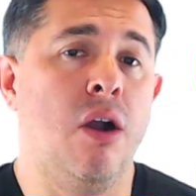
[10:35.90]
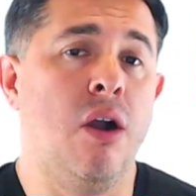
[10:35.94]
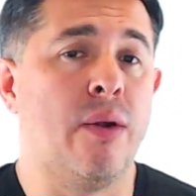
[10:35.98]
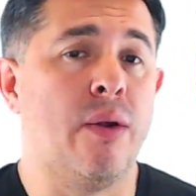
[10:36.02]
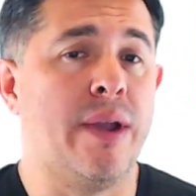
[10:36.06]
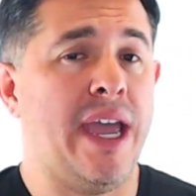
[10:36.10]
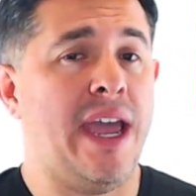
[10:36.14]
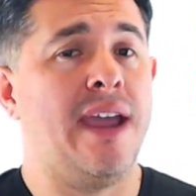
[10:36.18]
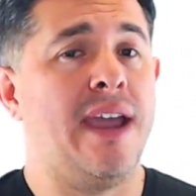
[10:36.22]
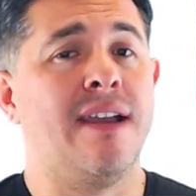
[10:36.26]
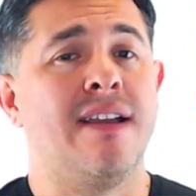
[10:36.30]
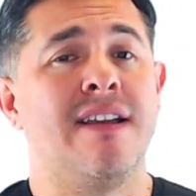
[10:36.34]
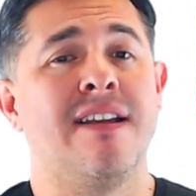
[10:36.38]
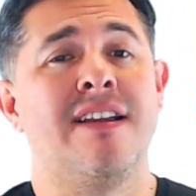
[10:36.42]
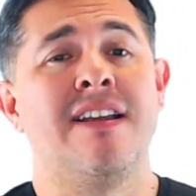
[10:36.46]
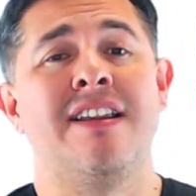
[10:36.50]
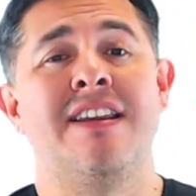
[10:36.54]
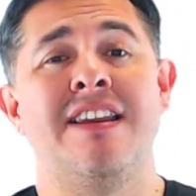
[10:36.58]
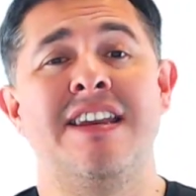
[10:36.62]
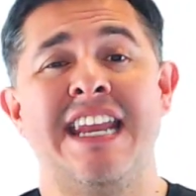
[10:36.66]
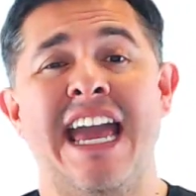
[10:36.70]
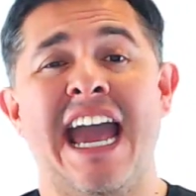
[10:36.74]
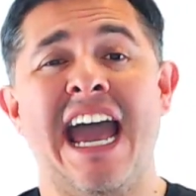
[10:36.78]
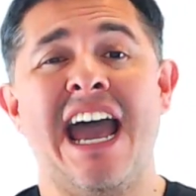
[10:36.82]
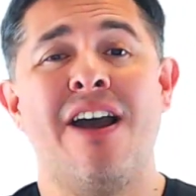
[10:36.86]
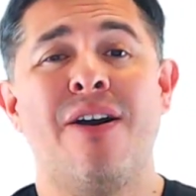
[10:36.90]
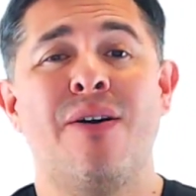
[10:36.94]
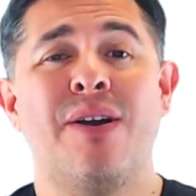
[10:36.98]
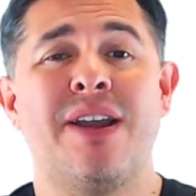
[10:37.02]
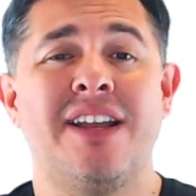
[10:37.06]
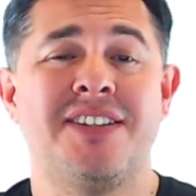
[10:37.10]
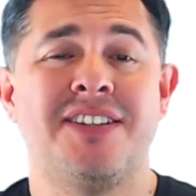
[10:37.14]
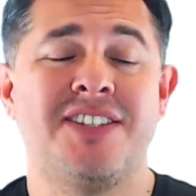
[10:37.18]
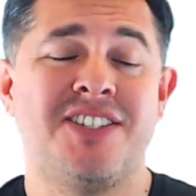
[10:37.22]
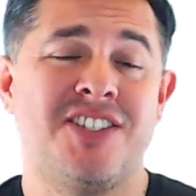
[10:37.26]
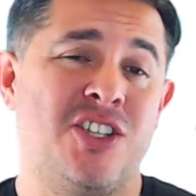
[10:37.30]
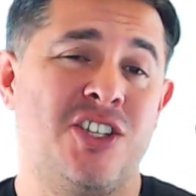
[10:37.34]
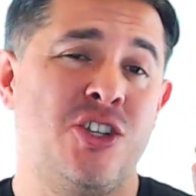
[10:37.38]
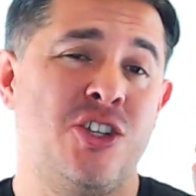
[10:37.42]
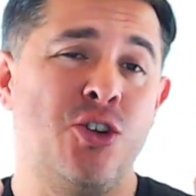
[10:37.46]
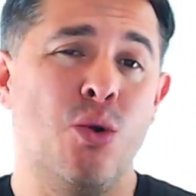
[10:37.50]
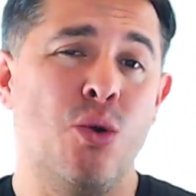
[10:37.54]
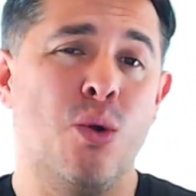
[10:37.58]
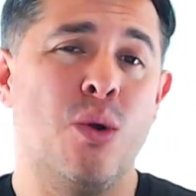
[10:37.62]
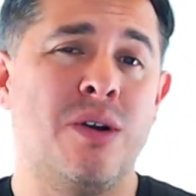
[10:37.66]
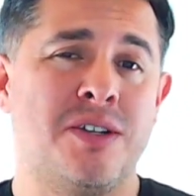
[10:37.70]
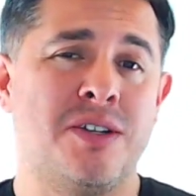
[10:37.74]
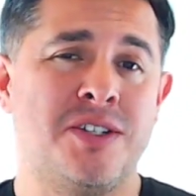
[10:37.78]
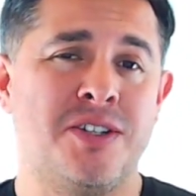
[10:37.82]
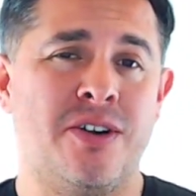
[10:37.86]
Okay, now it's
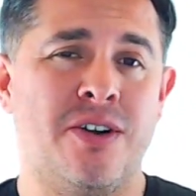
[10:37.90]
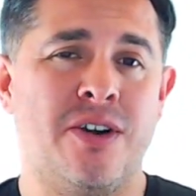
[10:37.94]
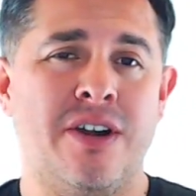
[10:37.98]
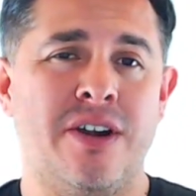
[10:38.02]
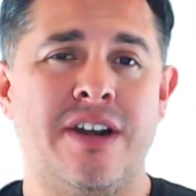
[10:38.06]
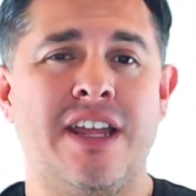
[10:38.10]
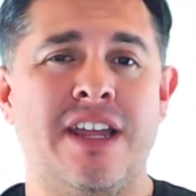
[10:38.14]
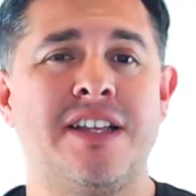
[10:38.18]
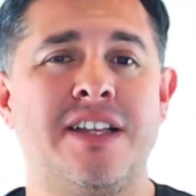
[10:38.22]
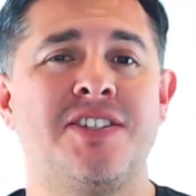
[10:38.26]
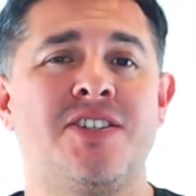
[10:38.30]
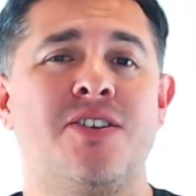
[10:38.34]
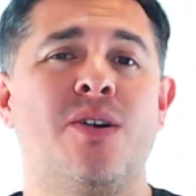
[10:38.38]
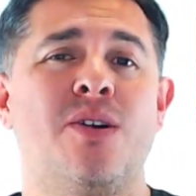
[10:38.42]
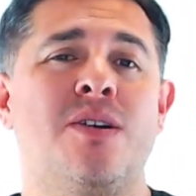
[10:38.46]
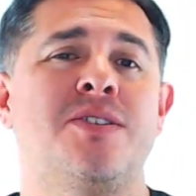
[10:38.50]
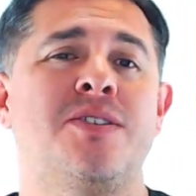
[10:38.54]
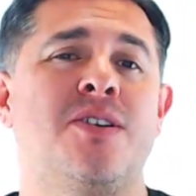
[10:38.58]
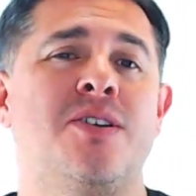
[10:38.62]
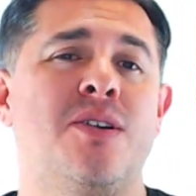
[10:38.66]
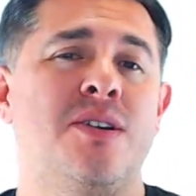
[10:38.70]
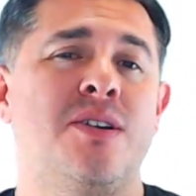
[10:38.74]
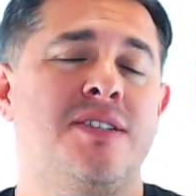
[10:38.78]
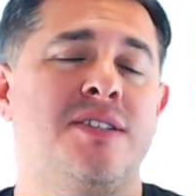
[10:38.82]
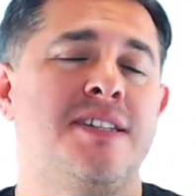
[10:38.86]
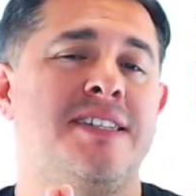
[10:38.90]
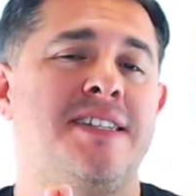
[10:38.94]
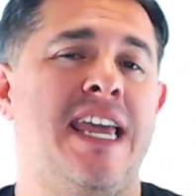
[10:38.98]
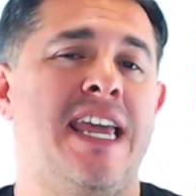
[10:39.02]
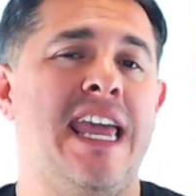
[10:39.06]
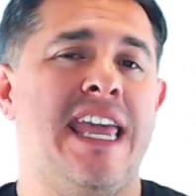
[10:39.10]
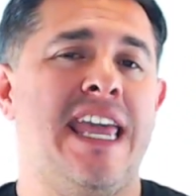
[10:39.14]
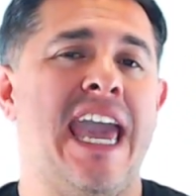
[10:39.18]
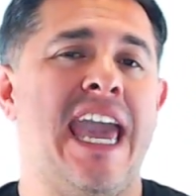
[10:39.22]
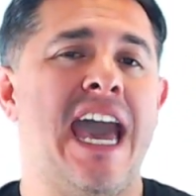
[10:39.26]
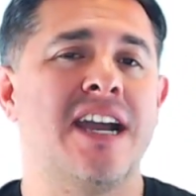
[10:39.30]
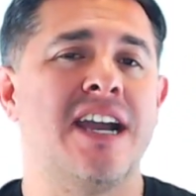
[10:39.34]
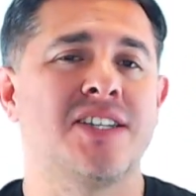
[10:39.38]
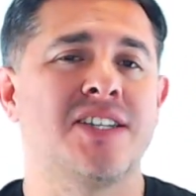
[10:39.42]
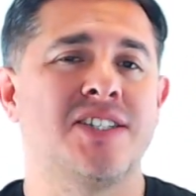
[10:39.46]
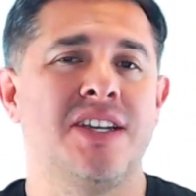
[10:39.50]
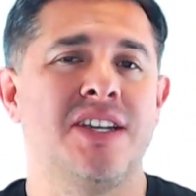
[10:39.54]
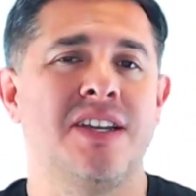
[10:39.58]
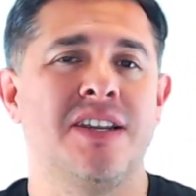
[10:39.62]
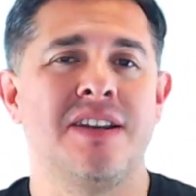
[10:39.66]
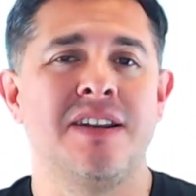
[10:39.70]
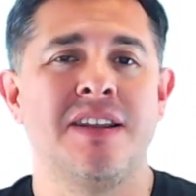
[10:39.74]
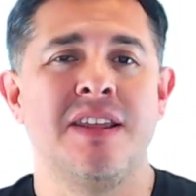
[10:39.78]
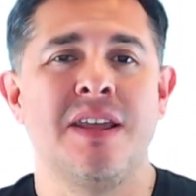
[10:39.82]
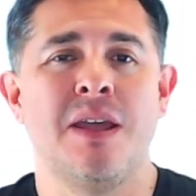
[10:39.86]
your turn. It's your turn to take
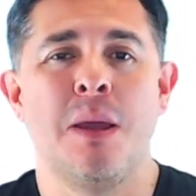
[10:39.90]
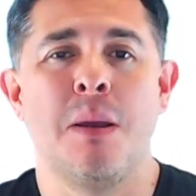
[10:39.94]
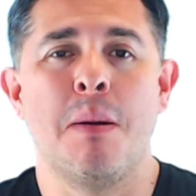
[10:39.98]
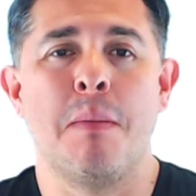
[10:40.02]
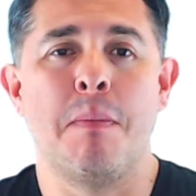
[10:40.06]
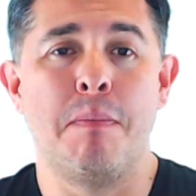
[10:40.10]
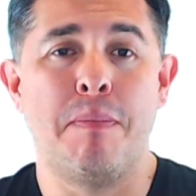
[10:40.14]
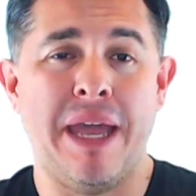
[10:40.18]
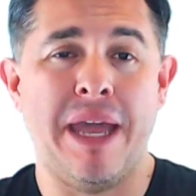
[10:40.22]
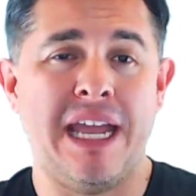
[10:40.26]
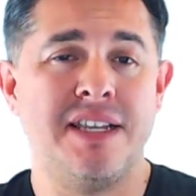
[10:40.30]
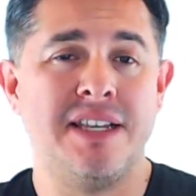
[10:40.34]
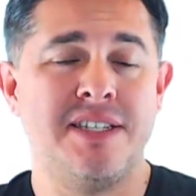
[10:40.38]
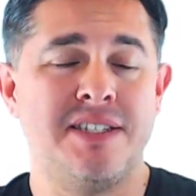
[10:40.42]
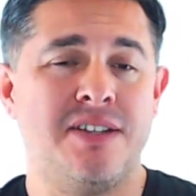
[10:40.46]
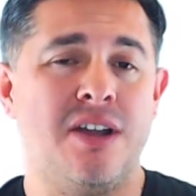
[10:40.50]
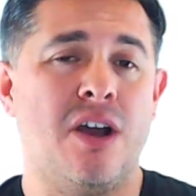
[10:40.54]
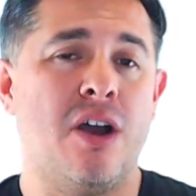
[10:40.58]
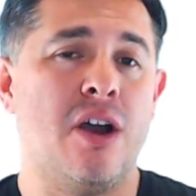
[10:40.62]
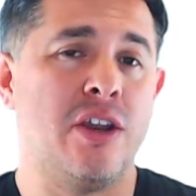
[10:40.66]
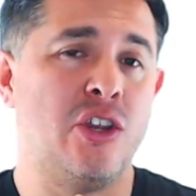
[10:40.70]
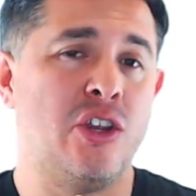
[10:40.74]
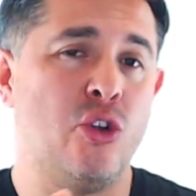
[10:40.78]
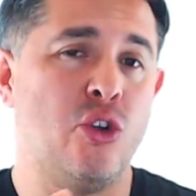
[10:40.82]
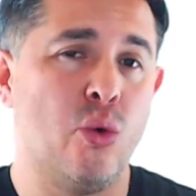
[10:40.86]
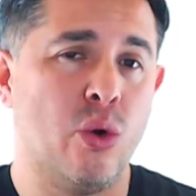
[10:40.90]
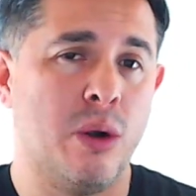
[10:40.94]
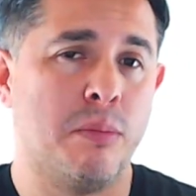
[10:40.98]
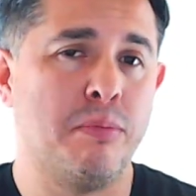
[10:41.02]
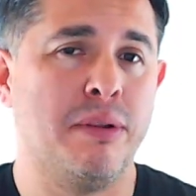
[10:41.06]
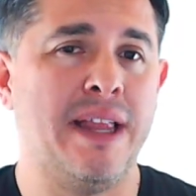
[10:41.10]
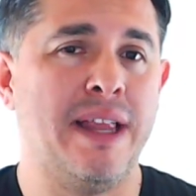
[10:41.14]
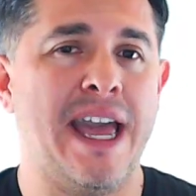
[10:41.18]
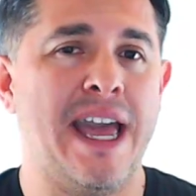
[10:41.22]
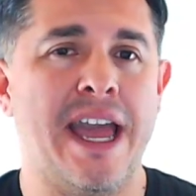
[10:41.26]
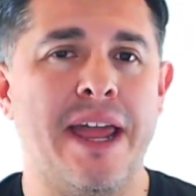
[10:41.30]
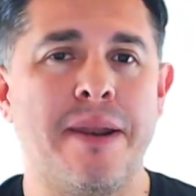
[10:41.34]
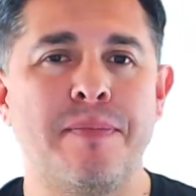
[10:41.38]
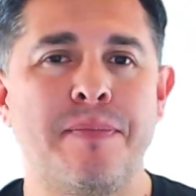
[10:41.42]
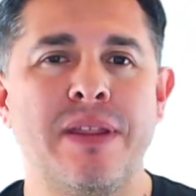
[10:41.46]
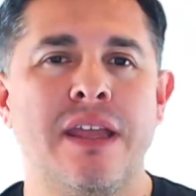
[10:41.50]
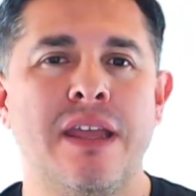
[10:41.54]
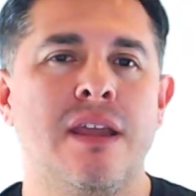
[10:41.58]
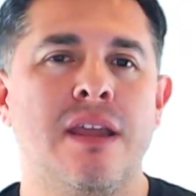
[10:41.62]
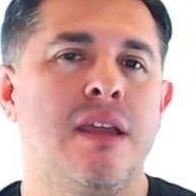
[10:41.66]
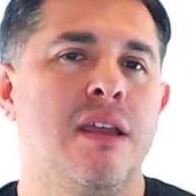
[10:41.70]
action based on your plan.